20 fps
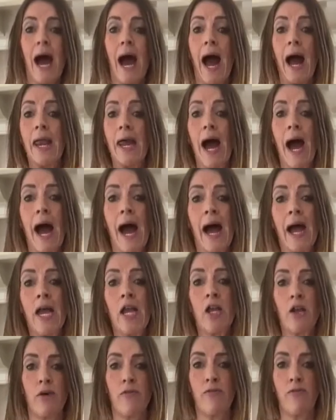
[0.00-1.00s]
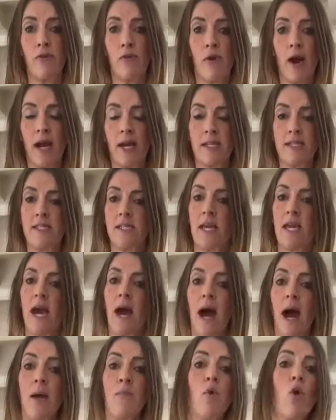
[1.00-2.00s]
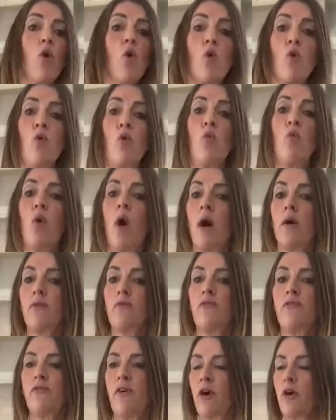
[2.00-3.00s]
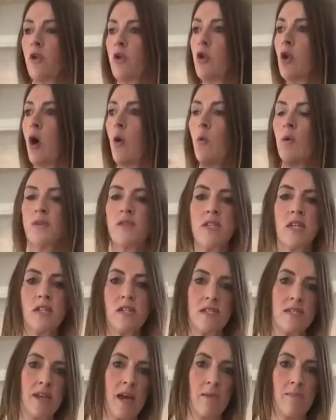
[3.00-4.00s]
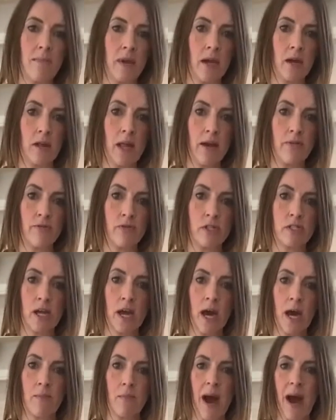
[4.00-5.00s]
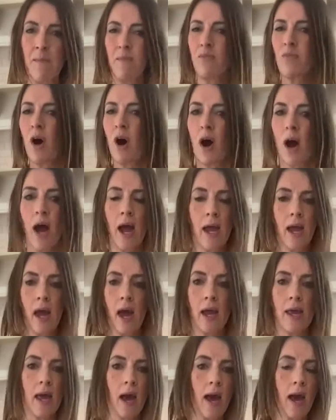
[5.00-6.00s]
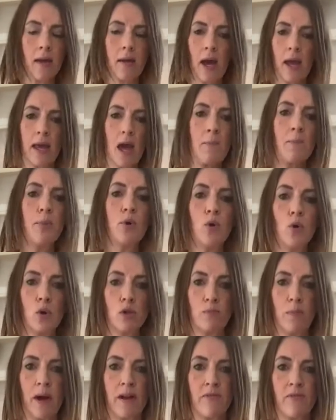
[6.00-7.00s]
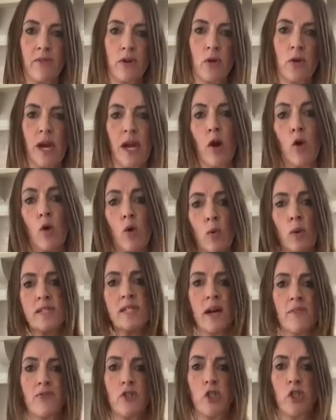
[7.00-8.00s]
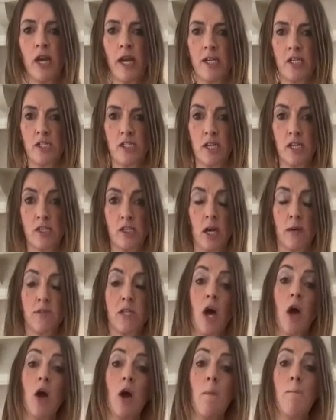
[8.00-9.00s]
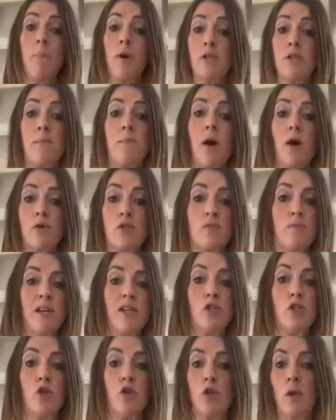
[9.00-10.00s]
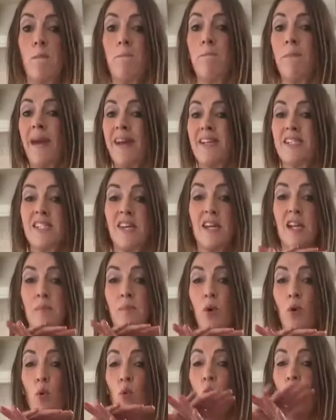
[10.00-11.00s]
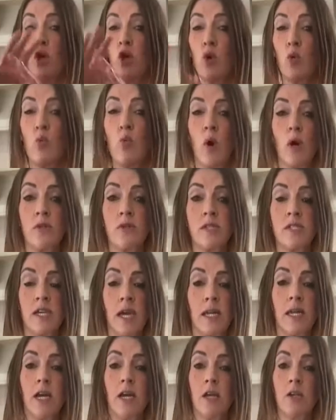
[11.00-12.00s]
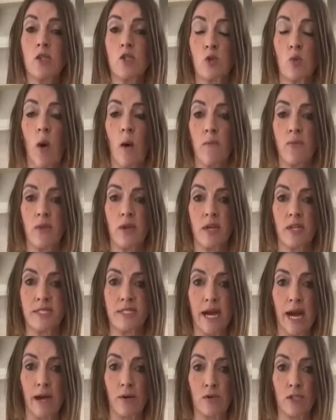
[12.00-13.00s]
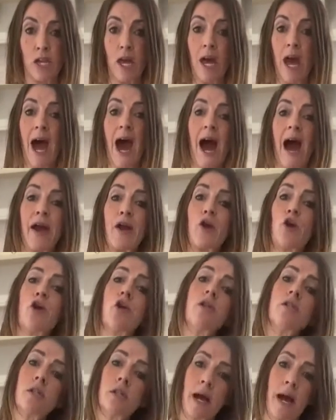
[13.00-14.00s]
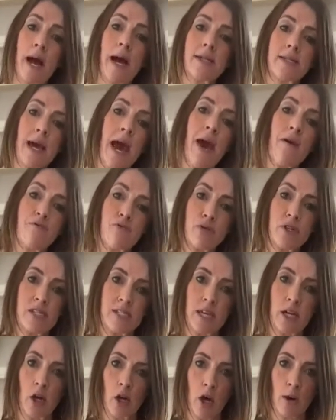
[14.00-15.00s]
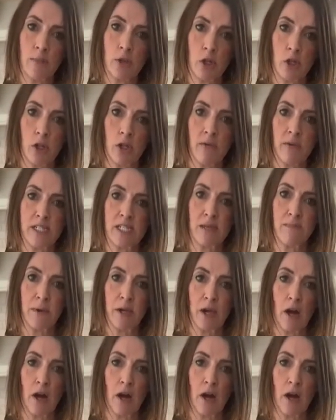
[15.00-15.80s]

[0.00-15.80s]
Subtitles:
And I love variety. I'm all one for not wanting the same meal every time. I get bored by food. I always have to change things up. Butter bowls means you can basically put what you want in, swap things out. I couldn't add every single option on the recipe